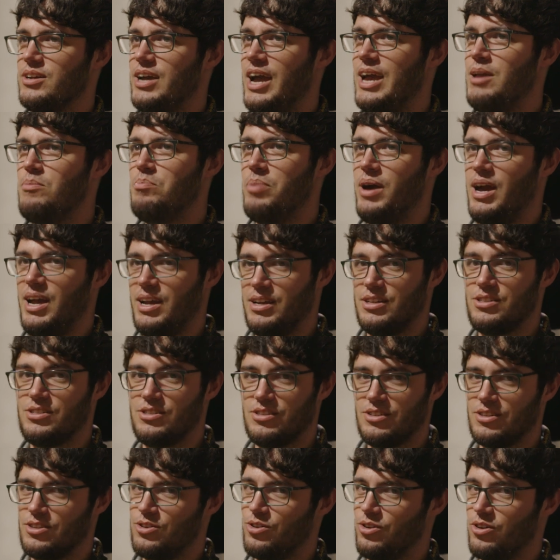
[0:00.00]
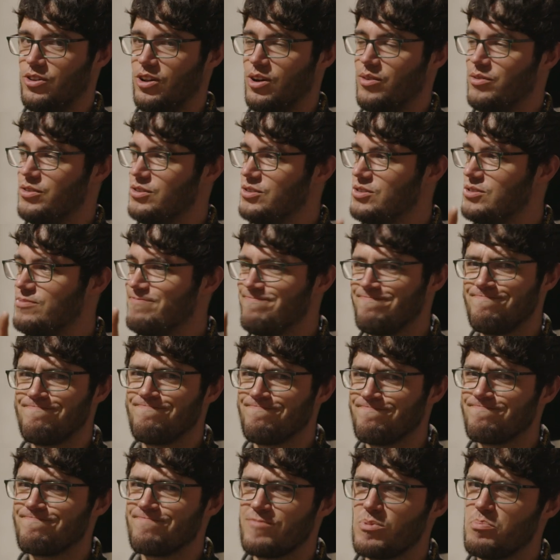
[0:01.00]
Apex coilovers,
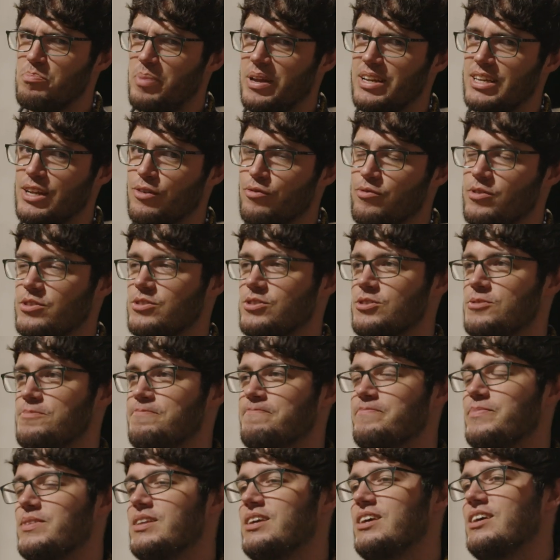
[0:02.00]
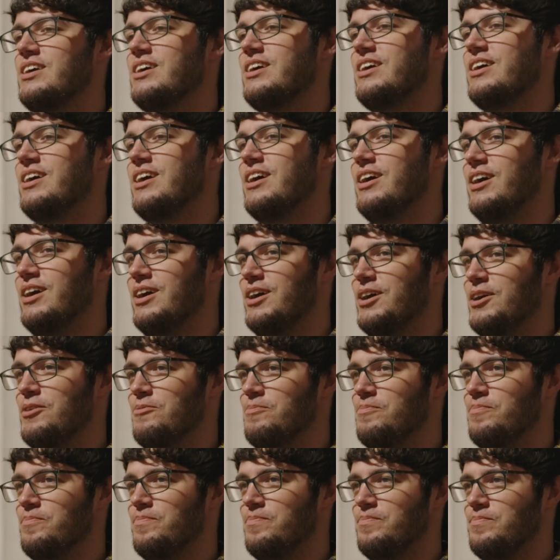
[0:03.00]
big difference.
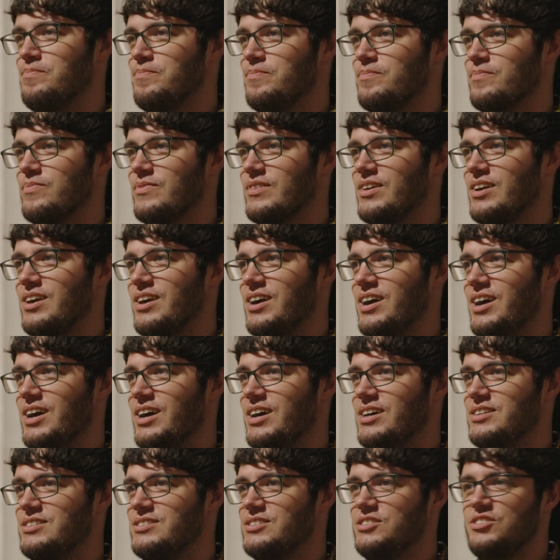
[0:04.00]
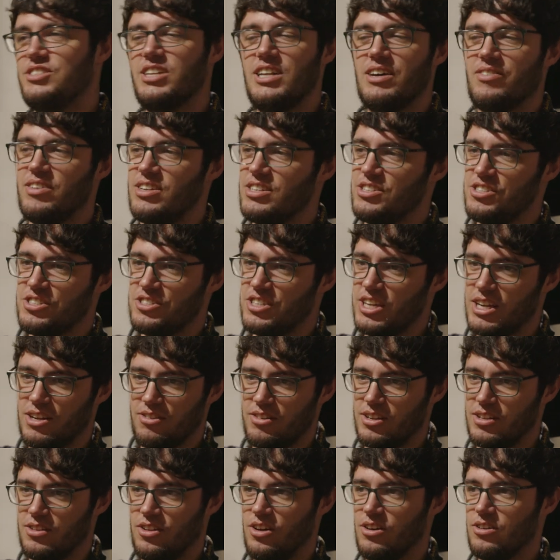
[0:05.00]
And didn't have any
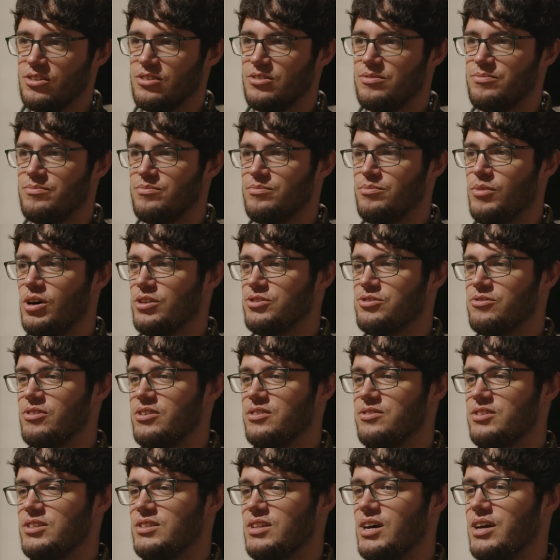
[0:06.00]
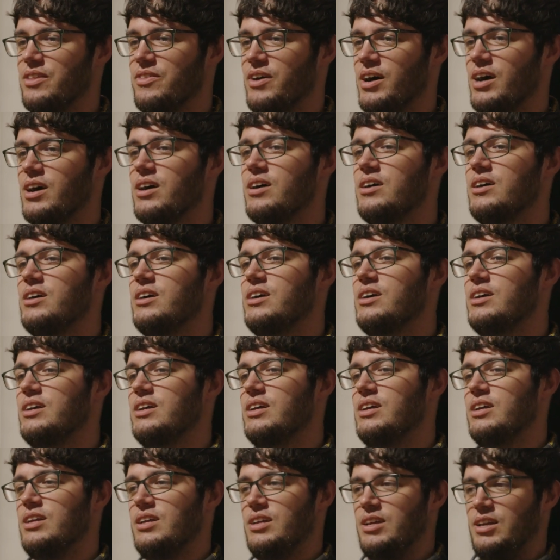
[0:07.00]
steering lock mods or anything like that.
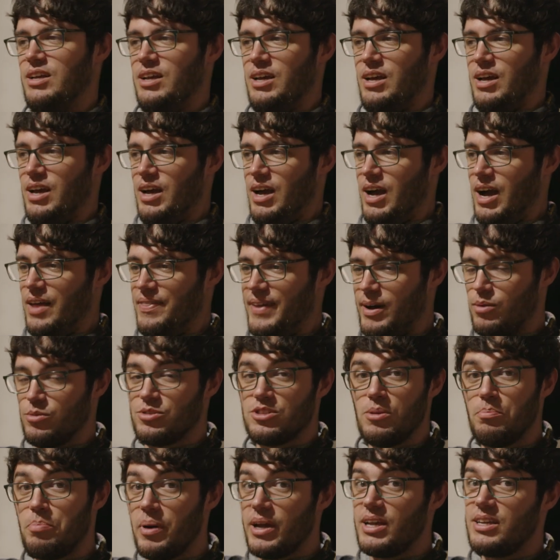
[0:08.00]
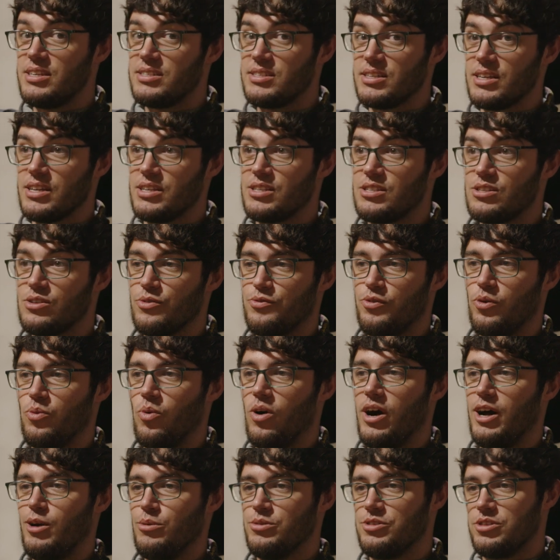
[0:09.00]
And that was the basis for
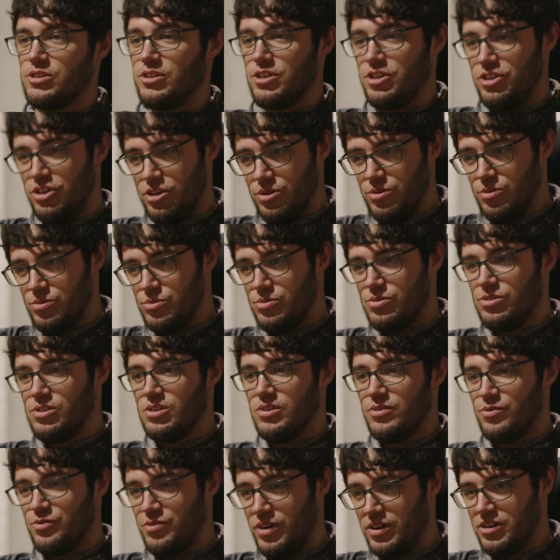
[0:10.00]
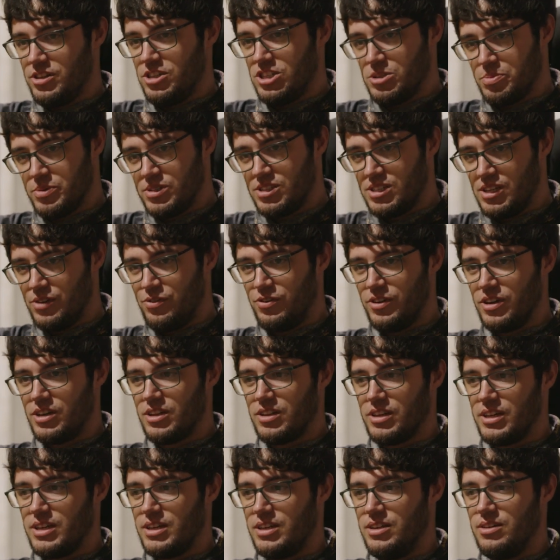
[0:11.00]
what I was going to use very
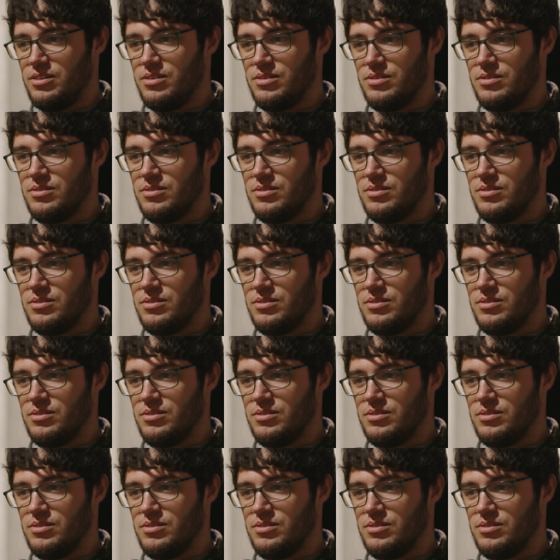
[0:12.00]
specifically